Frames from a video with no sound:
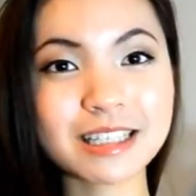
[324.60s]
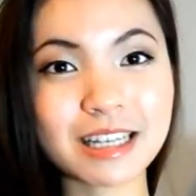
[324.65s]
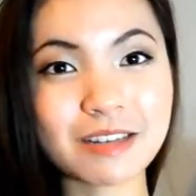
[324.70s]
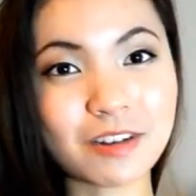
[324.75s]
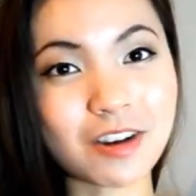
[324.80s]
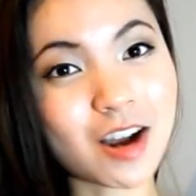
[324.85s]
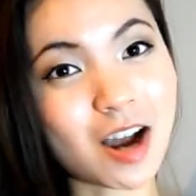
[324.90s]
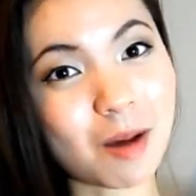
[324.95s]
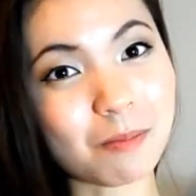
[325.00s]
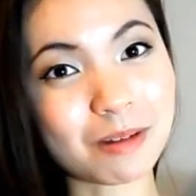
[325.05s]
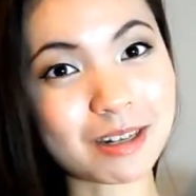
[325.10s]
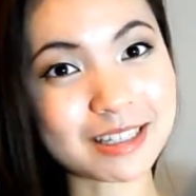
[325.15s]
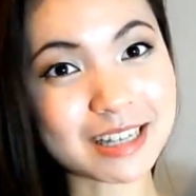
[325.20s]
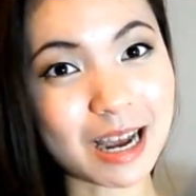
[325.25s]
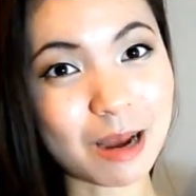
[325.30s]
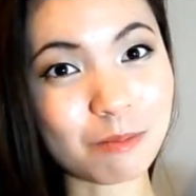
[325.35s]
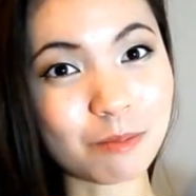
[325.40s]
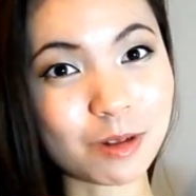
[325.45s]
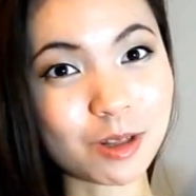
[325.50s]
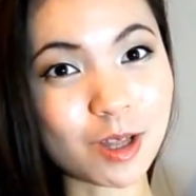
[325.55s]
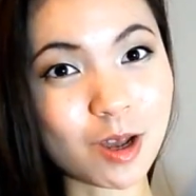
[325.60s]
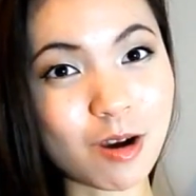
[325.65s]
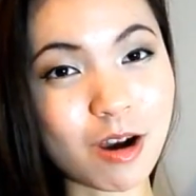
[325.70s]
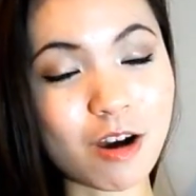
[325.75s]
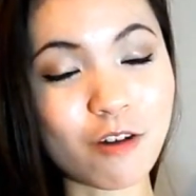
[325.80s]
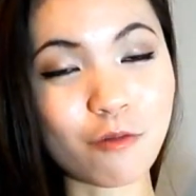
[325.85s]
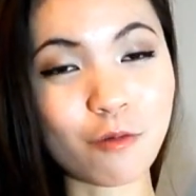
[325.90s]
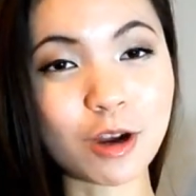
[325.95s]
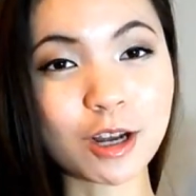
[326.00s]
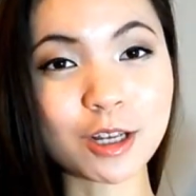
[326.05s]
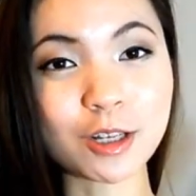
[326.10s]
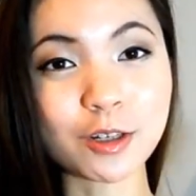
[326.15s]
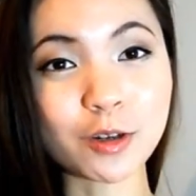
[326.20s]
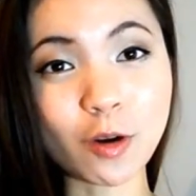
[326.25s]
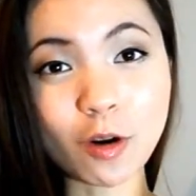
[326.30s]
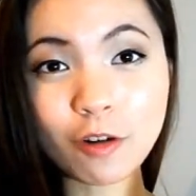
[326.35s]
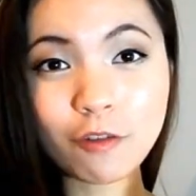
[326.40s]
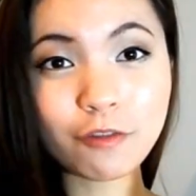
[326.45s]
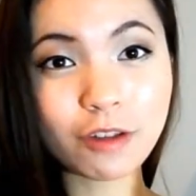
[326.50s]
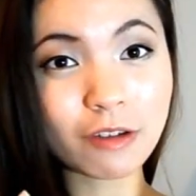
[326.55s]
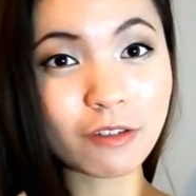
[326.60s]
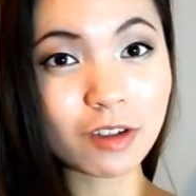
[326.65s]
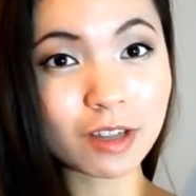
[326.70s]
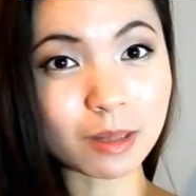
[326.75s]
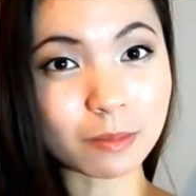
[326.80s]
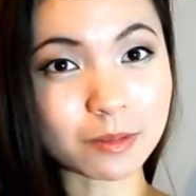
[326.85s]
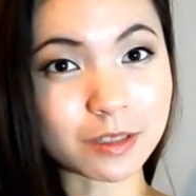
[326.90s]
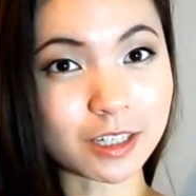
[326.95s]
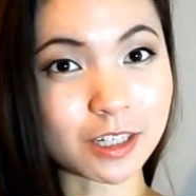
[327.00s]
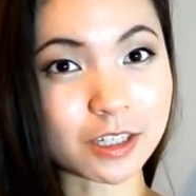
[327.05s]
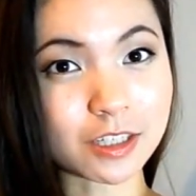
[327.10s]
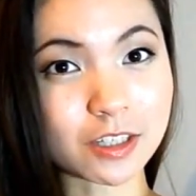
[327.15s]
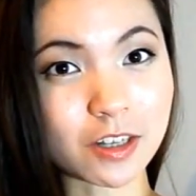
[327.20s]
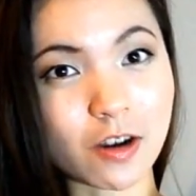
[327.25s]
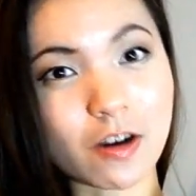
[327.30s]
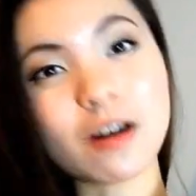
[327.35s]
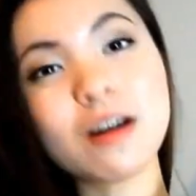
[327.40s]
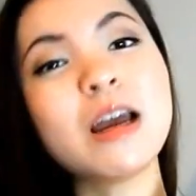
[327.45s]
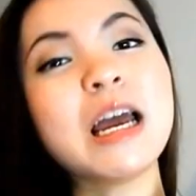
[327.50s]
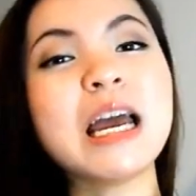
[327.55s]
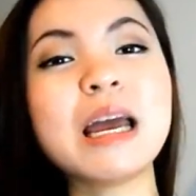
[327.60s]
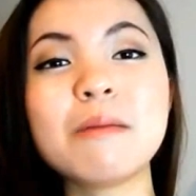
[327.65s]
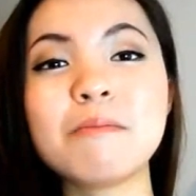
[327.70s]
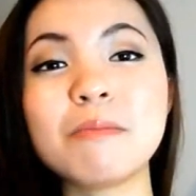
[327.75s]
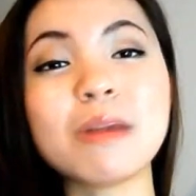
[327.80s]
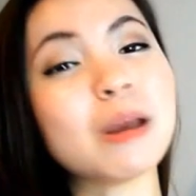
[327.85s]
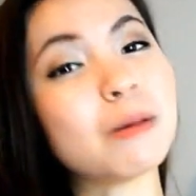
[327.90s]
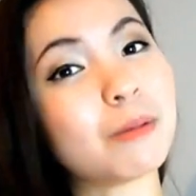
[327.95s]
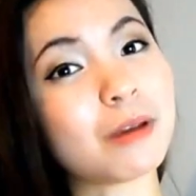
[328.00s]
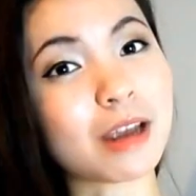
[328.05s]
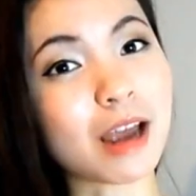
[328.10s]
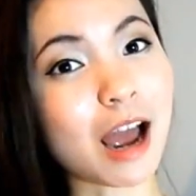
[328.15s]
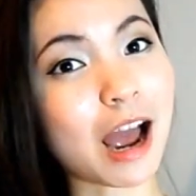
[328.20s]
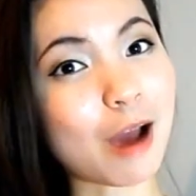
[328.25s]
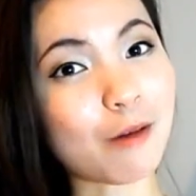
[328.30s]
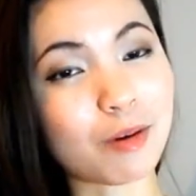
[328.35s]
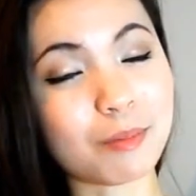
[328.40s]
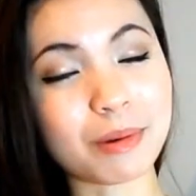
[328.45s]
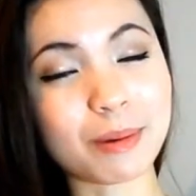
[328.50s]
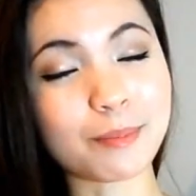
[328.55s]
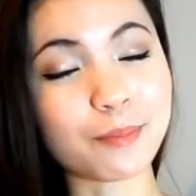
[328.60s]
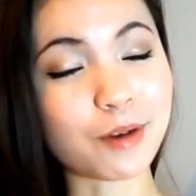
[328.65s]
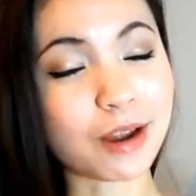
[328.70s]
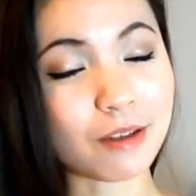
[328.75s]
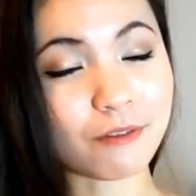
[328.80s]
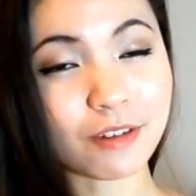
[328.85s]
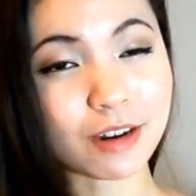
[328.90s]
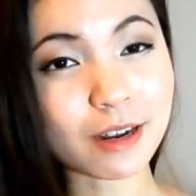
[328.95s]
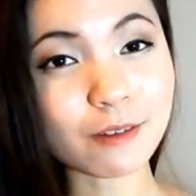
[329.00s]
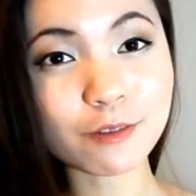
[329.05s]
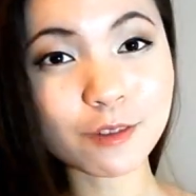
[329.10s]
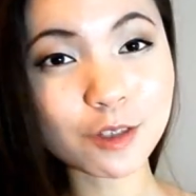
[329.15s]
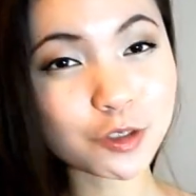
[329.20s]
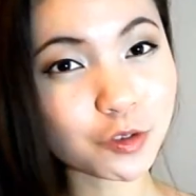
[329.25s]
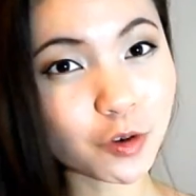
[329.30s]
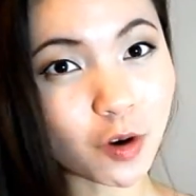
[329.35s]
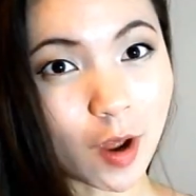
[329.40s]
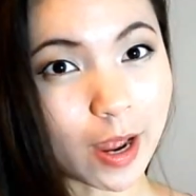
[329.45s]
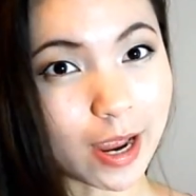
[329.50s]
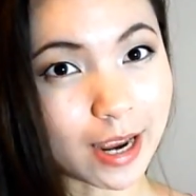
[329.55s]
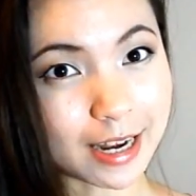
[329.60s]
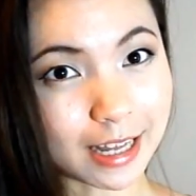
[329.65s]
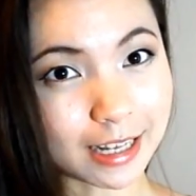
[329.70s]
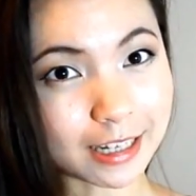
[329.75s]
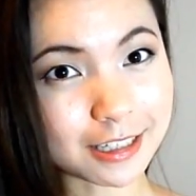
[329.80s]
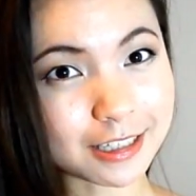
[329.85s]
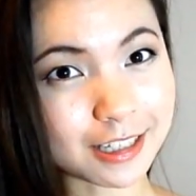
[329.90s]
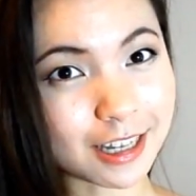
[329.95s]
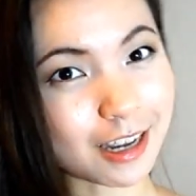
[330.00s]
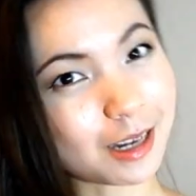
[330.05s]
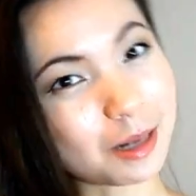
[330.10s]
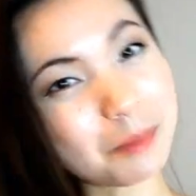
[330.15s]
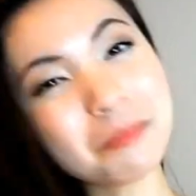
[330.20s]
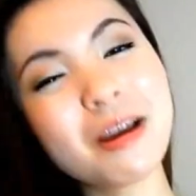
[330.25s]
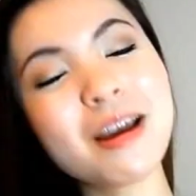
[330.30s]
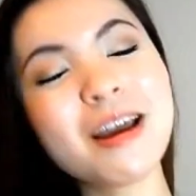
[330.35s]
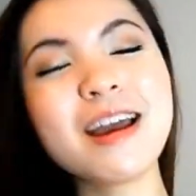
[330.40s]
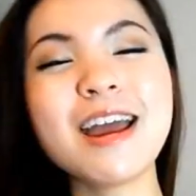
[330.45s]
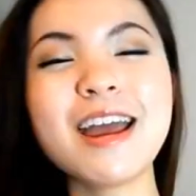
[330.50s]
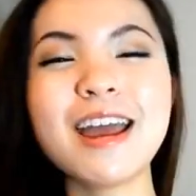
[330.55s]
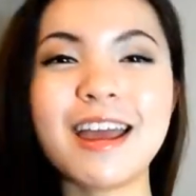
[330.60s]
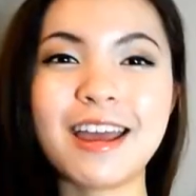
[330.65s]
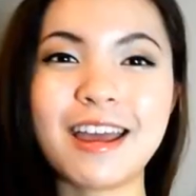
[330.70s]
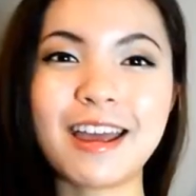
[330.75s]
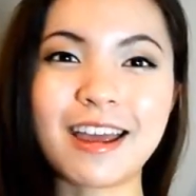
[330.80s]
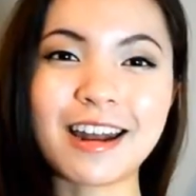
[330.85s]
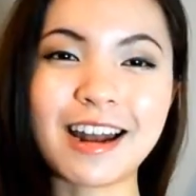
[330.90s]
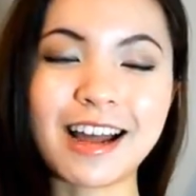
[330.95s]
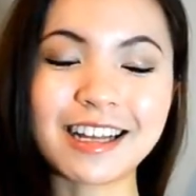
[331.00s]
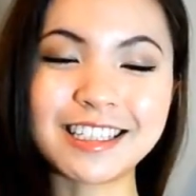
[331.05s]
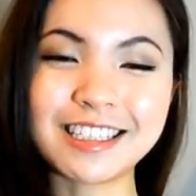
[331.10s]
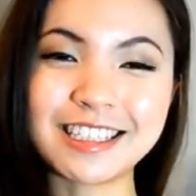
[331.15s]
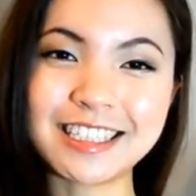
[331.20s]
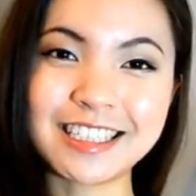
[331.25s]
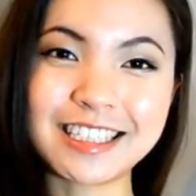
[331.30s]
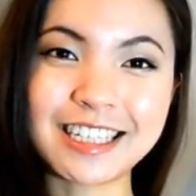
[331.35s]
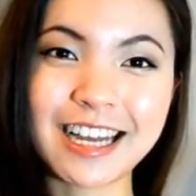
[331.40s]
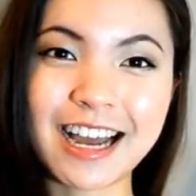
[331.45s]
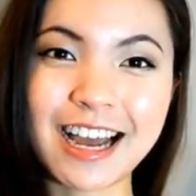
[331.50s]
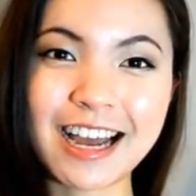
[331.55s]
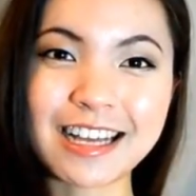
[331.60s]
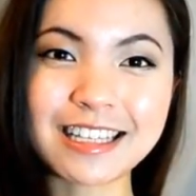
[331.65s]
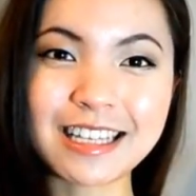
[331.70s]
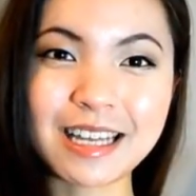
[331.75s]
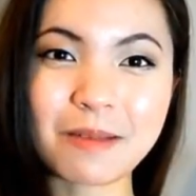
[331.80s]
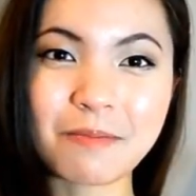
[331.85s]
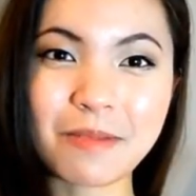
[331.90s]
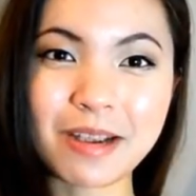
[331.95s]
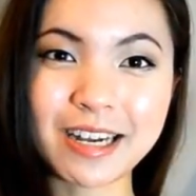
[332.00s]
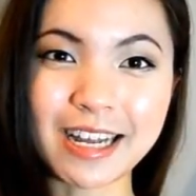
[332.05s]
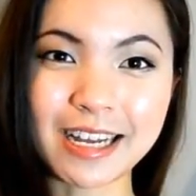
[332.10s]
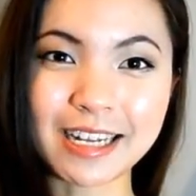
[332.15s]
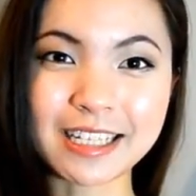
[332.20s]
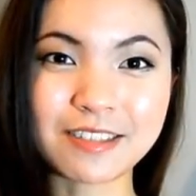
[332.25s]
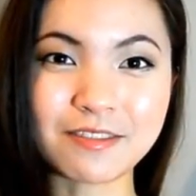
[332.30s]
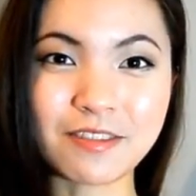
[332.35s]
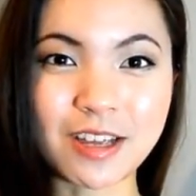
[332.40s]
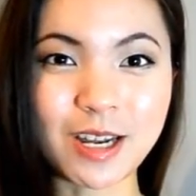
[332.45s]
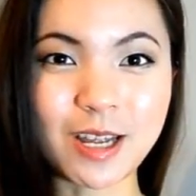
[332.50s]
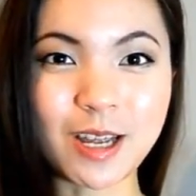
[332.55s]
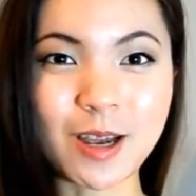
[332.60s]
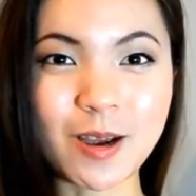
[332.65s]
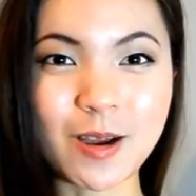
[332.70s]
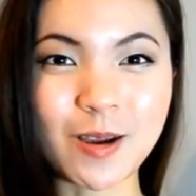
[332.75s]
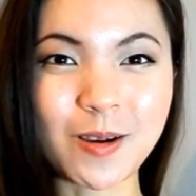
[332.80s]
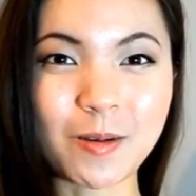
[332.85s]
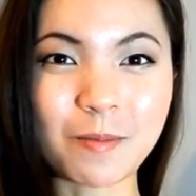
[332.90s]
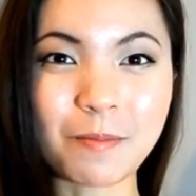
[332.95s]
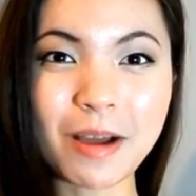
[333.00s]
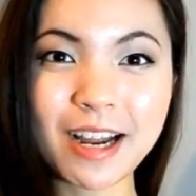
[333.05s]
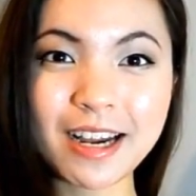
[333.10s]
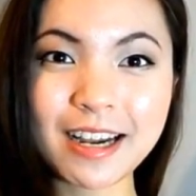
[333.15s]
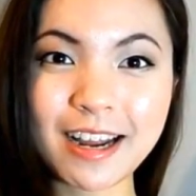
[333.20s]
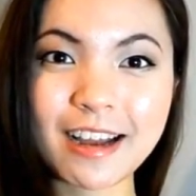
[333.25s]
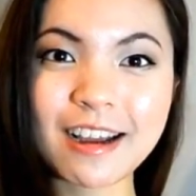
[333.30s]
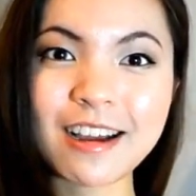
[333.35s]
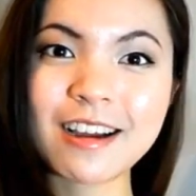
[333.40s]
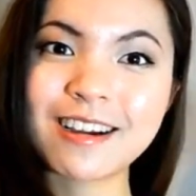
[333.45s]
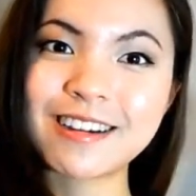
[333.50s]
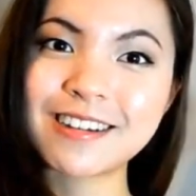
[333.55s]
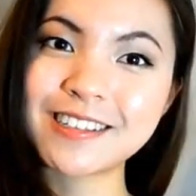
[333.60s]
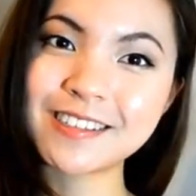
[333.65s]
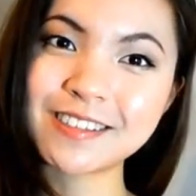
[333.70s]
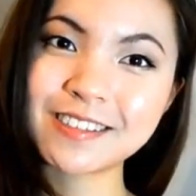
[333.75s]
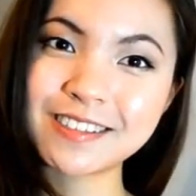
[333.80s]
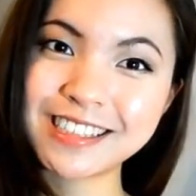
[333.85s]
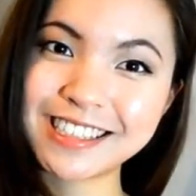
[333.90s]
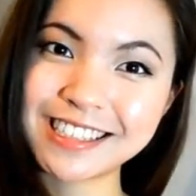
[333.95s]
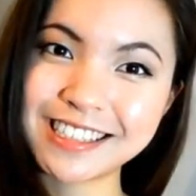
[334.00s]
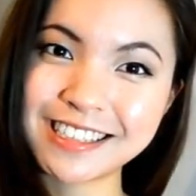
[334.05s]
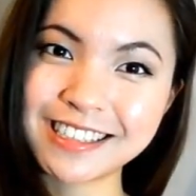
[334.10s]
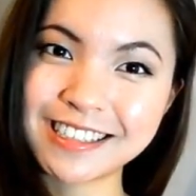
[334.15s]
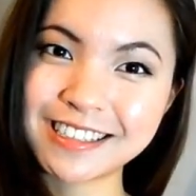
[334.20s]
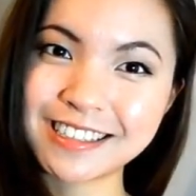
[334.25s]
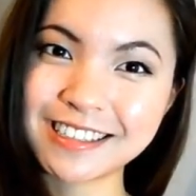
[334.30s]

Please leave a comment down below of what your favorite lipsticks are. Maybe I would be brave enough to try it next time. And I'll see you guys in my next video. Bye now!